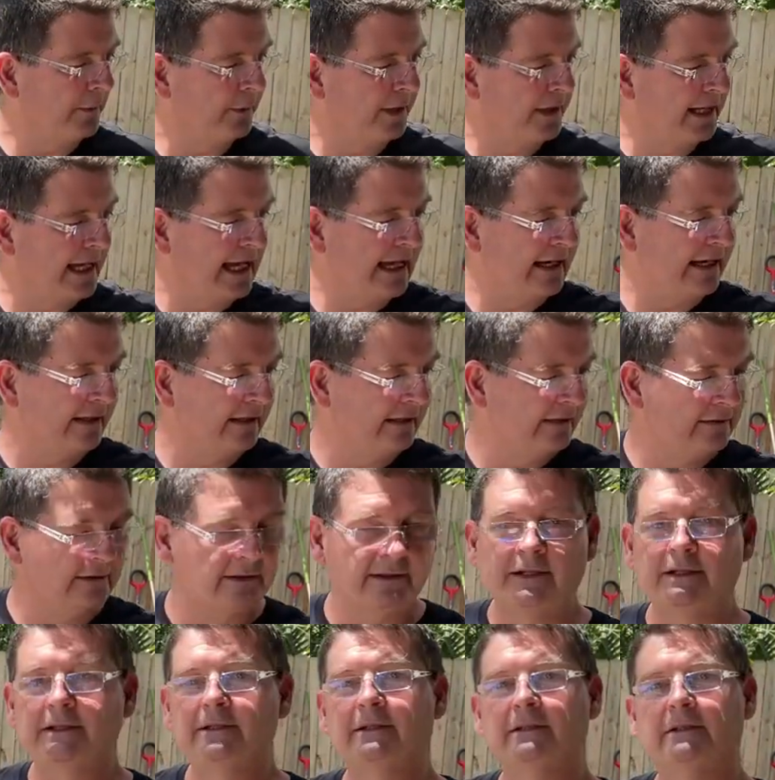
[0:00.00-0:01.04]
I wouldn't add it
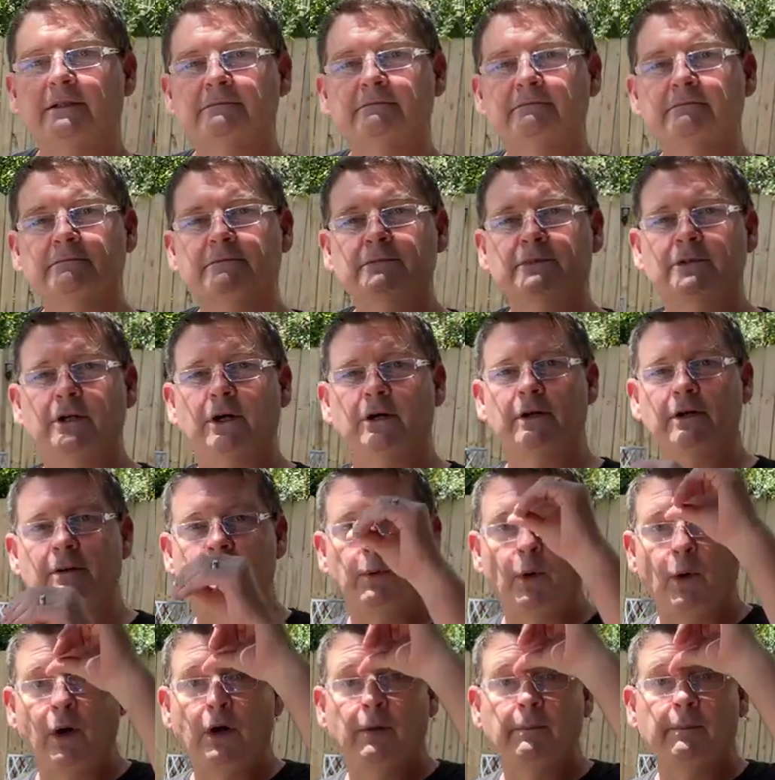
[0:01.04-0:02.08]
until go to the
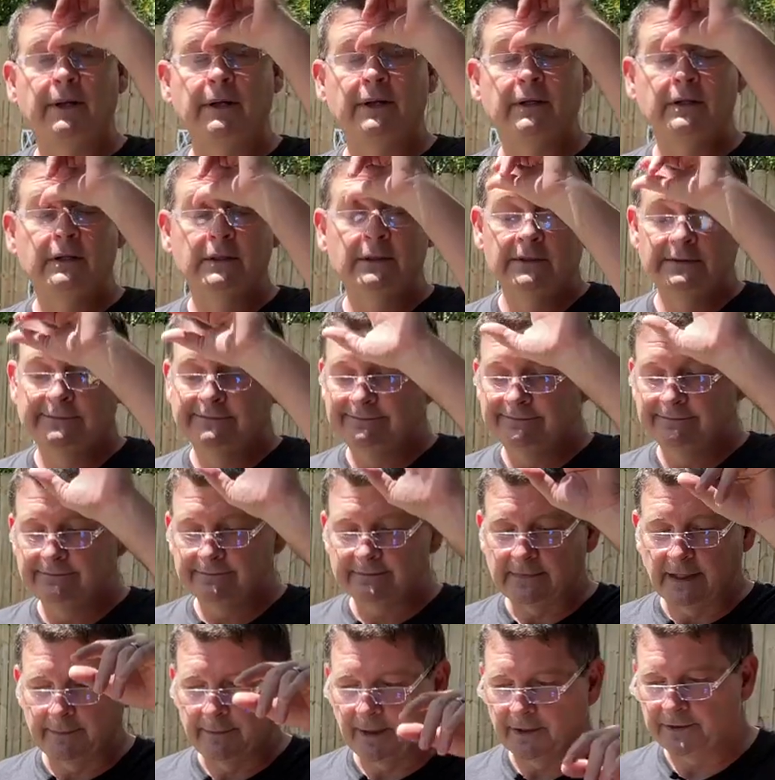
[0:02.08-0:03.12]
boil, but
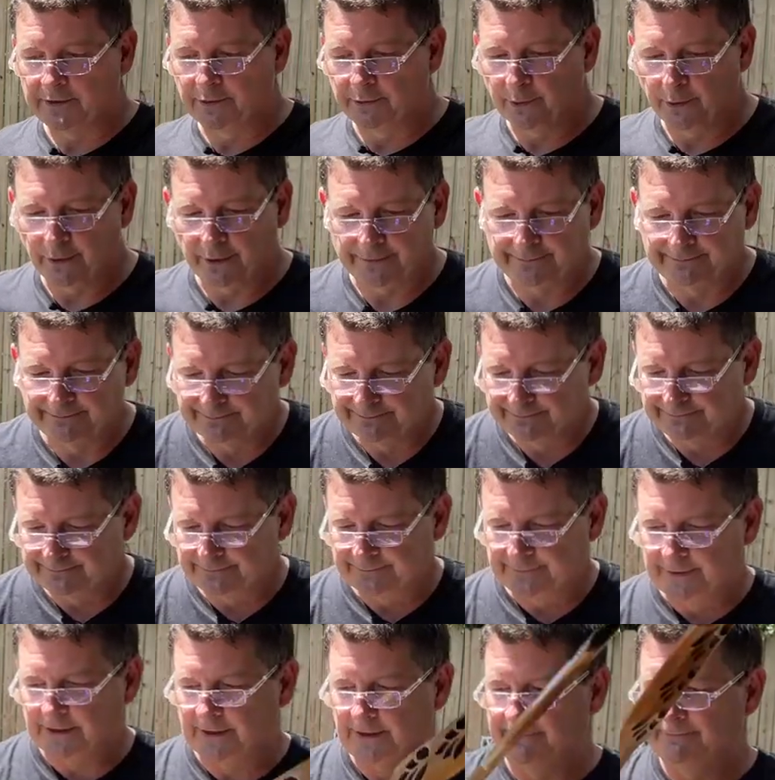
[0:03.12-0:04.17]
I'm not too worried.
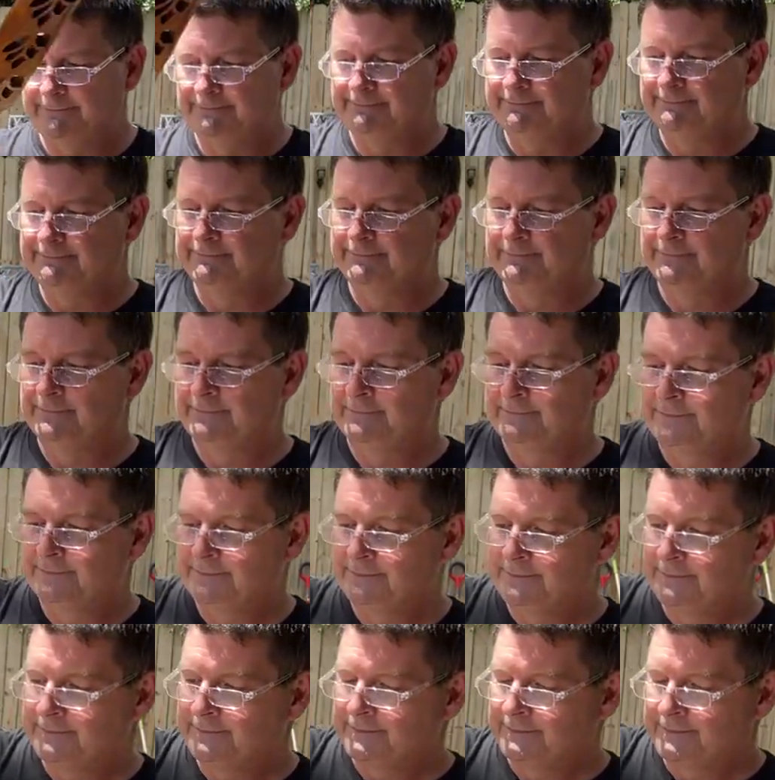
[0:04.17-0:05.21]
So a
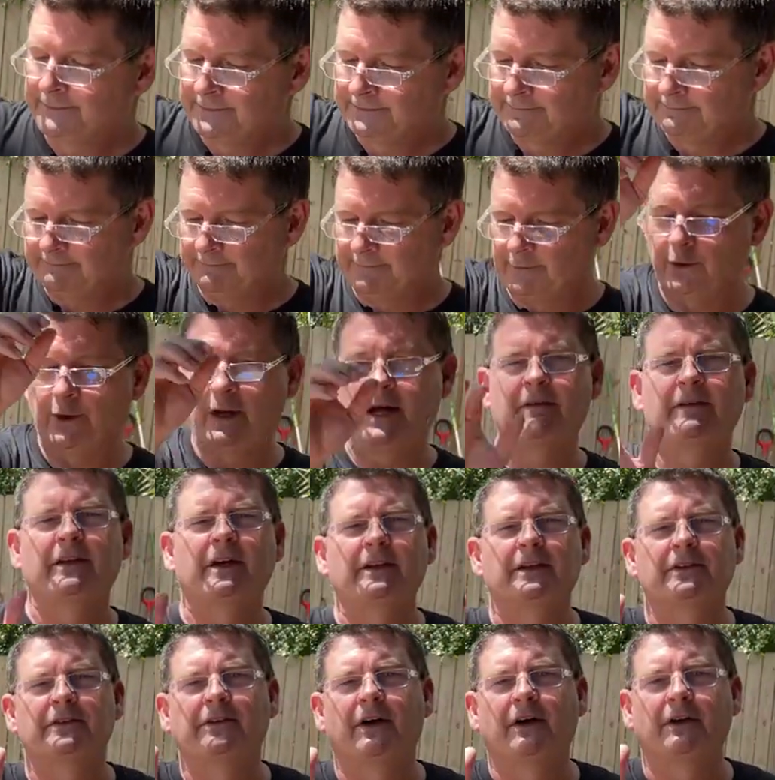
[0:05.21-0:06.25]
little heavy
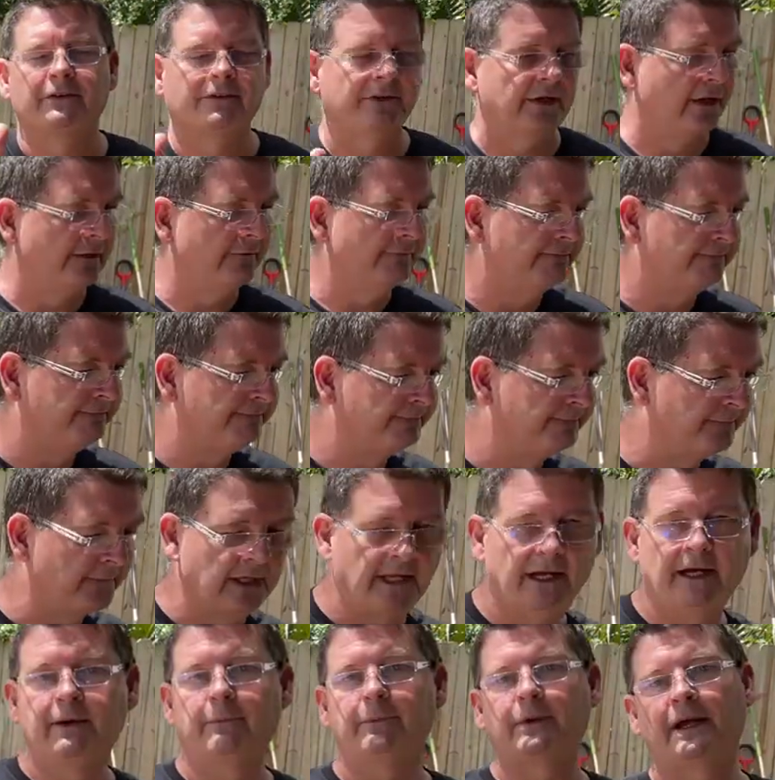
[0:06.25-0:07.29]
on the salt side.
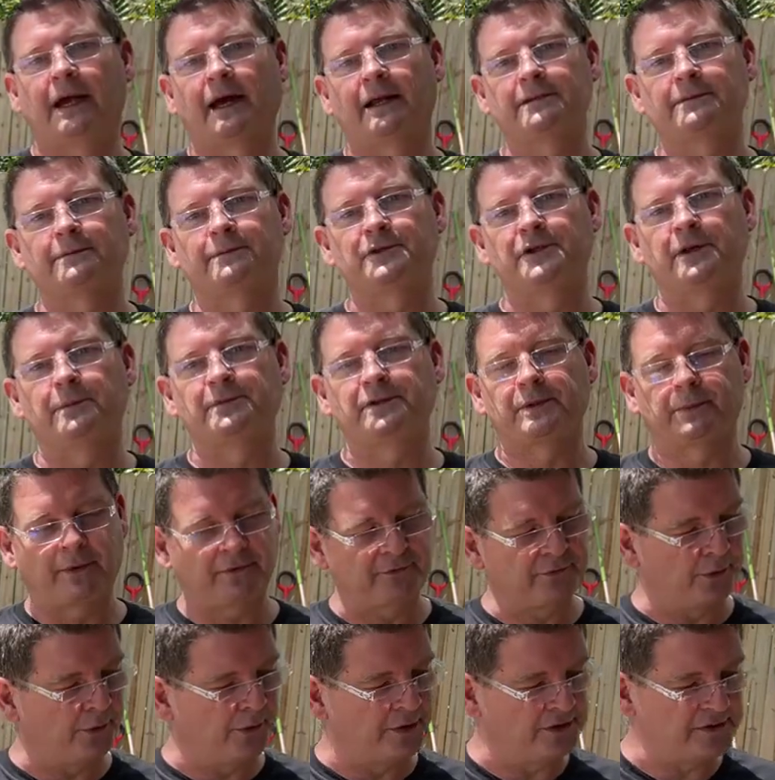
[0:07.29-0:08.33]
And we add some gypsum,
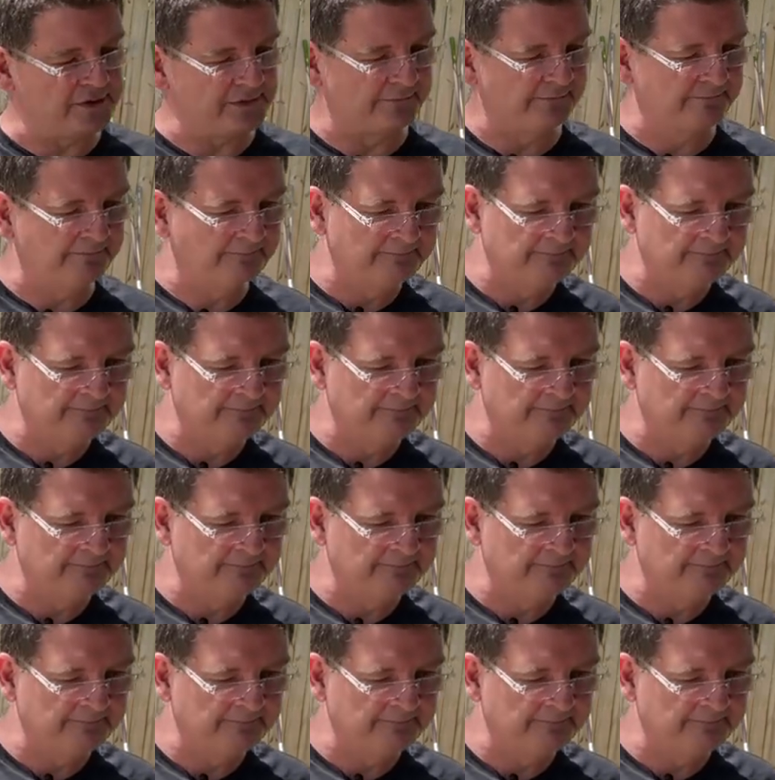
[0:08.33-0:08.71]
of course.